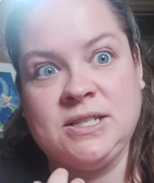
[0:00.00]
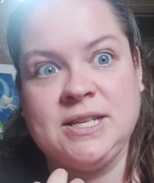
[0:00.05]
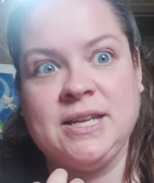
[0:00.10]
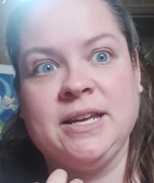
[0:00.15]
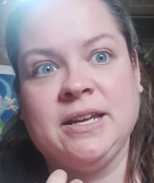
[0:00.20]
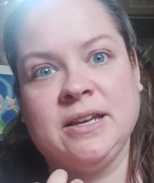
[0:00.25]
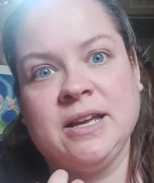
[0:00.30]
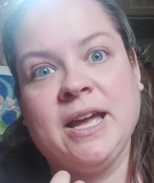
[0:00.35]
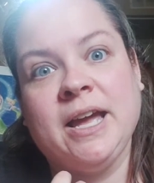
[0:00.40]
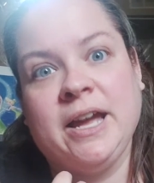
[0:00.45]

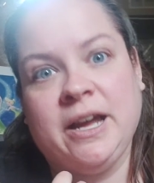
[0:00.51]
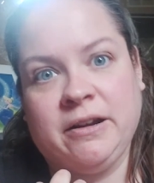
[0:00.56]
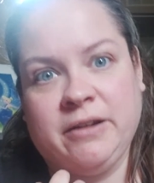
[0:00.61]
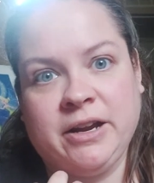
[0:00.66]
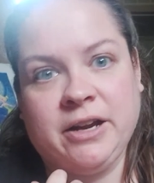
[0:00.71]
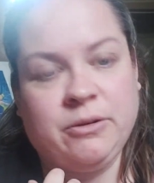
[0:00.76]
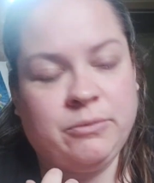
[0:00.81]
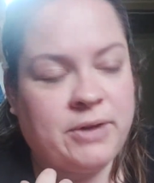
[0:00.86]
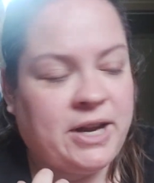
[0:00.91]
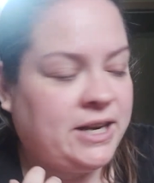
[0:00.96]
Ding.
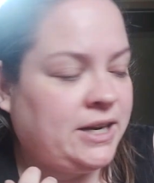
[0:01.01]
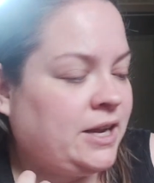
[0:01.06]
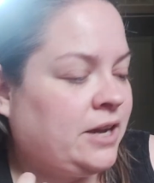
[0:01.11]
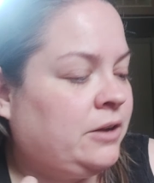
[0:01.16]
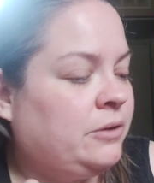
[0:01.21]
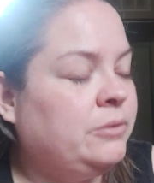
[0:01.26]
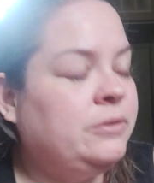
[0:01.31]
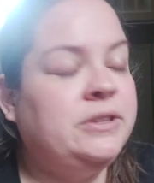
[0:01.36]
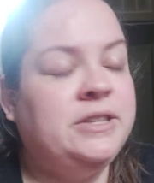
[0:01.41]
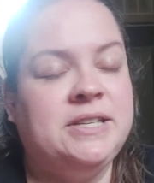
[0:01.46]
Eric, right
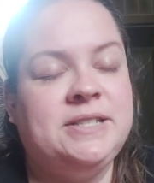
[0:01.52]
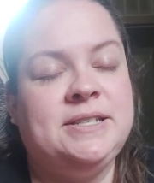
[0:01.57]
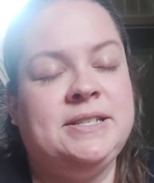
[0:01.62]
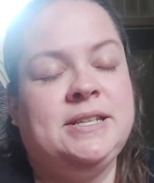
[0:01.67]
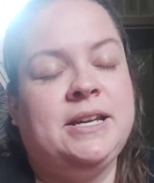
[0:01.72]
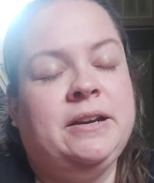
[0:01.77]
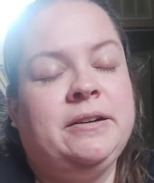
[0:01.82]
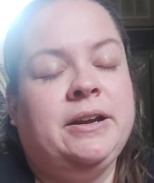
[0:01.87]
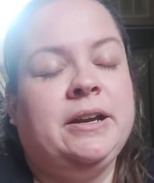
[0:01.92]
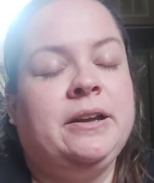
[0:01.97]
now. This
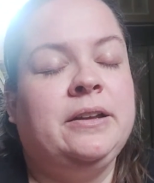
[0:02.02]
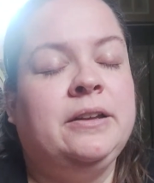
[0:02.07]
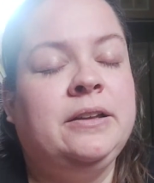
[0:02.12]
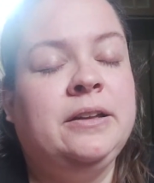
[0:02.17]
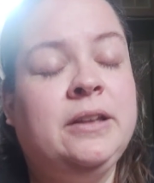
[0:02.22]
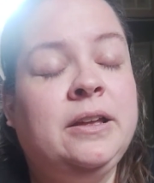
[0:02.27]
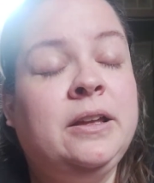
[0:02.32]
is Eric.